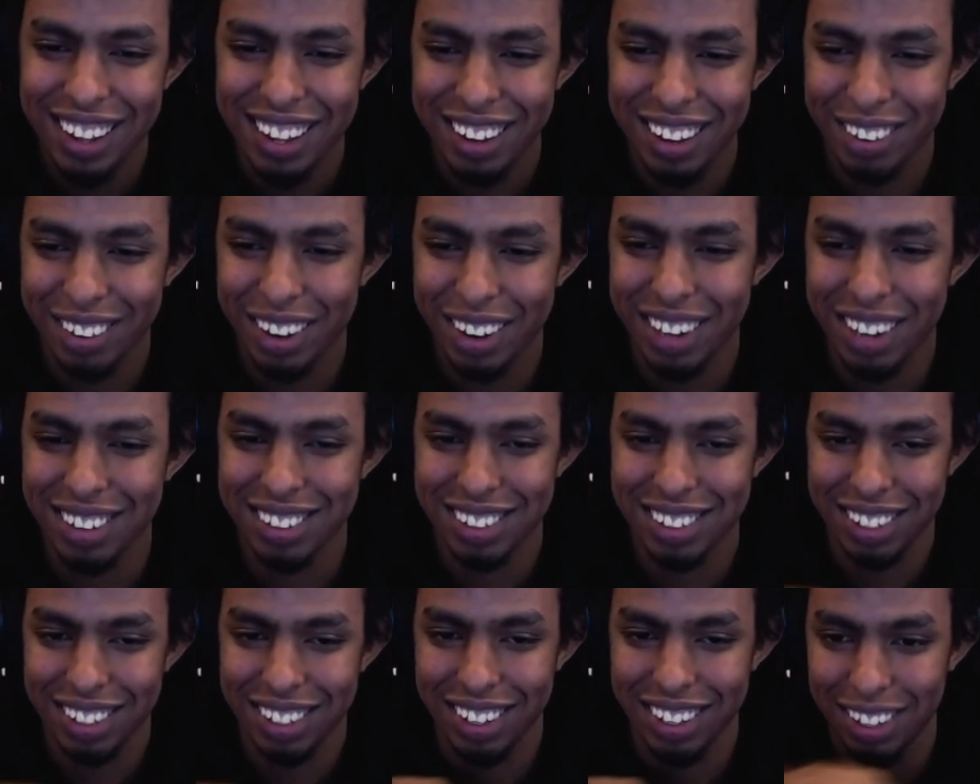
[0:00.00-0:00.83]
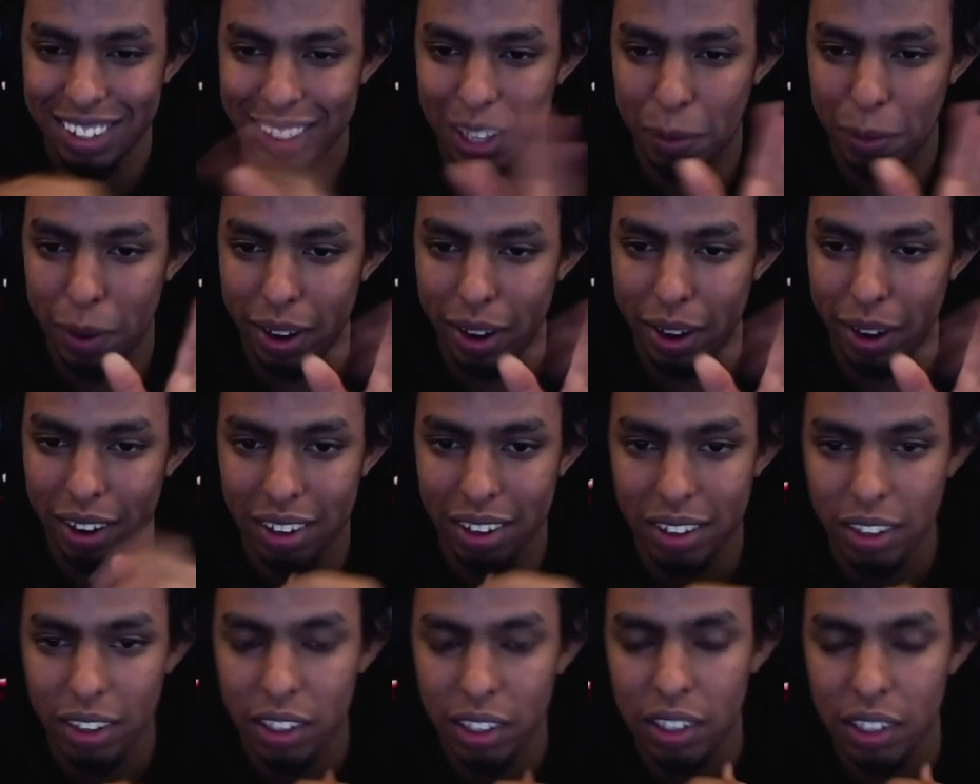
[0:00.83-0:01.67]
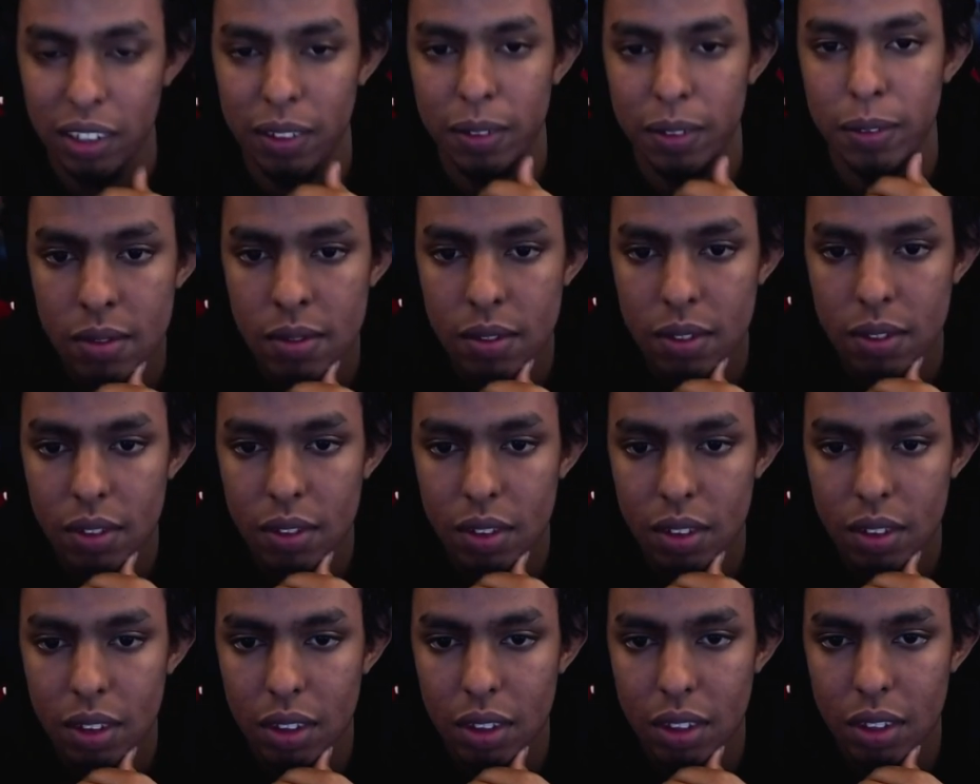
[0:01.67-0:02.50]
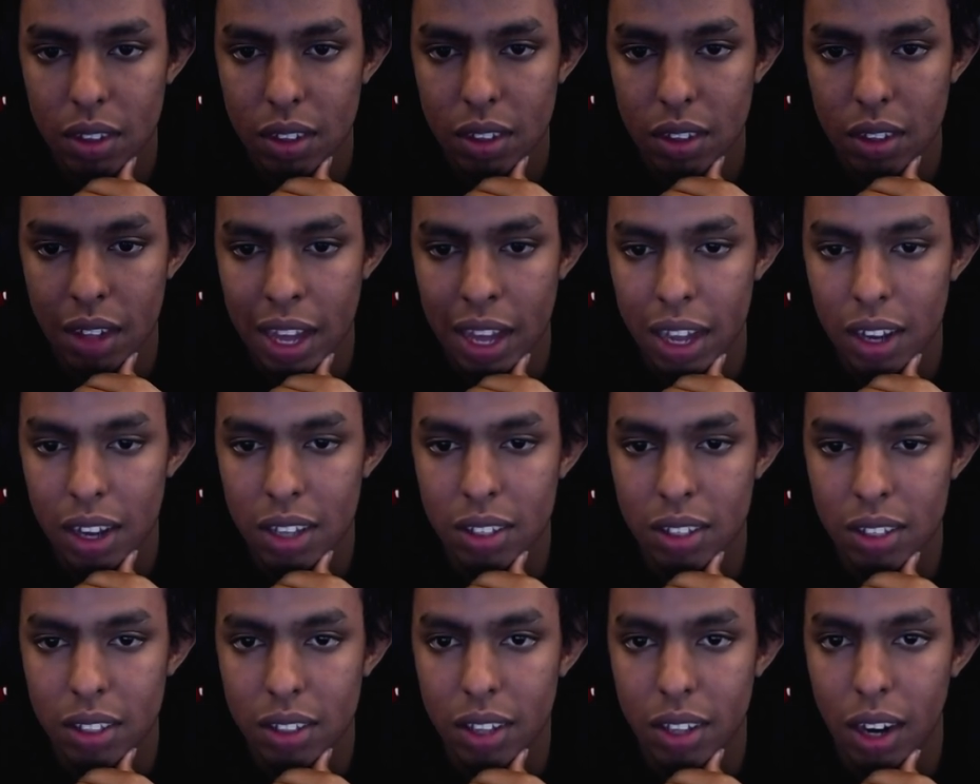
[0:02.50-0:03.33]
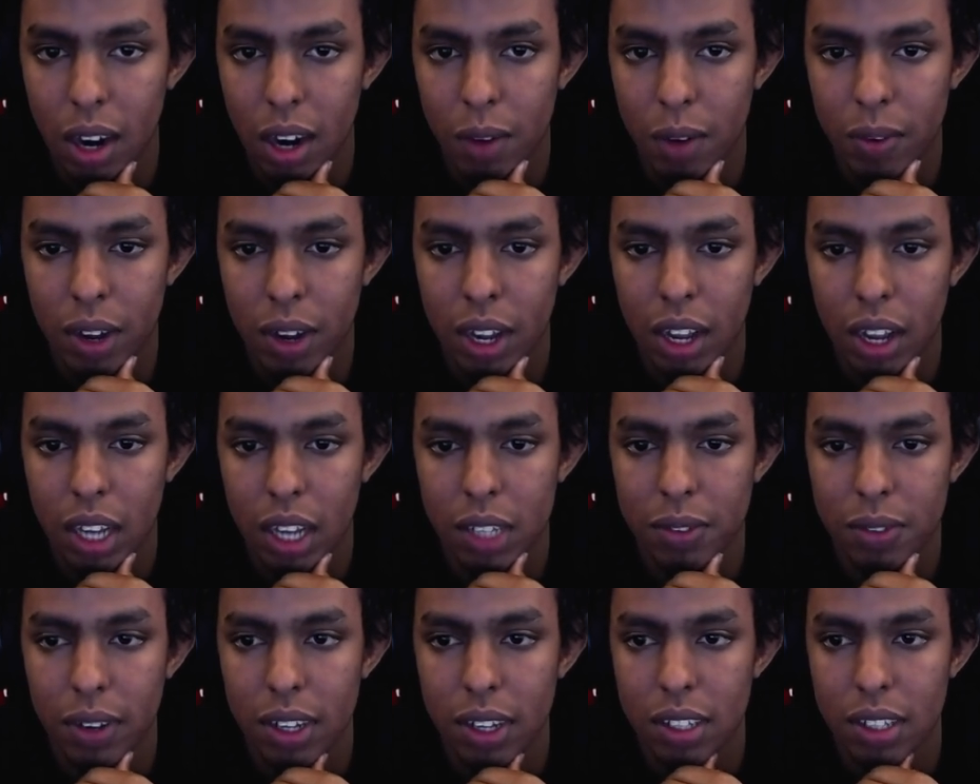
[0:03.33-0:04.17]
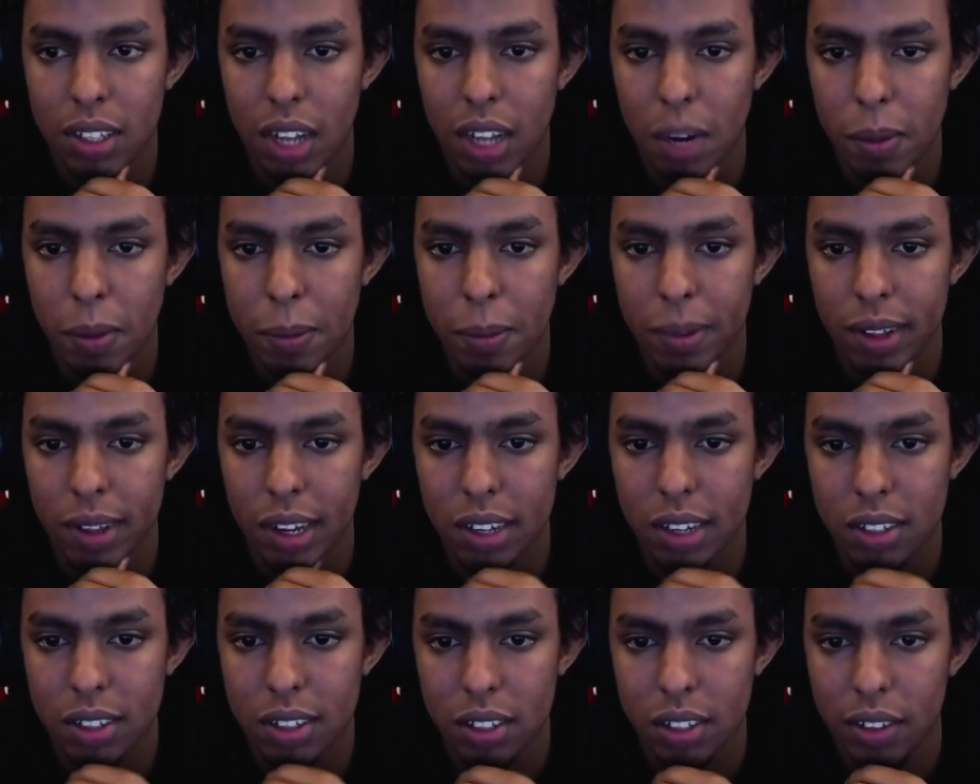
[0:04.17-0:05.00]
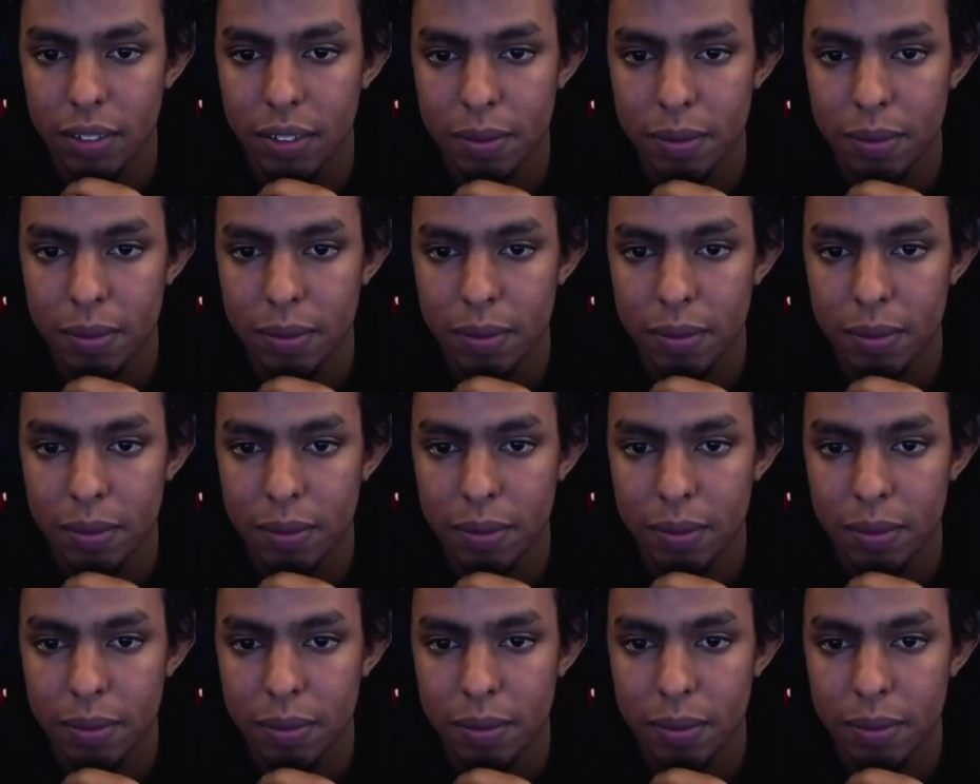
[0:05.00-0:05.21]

Gray just disappeared. That is a terrifying ass face. I remember that actually.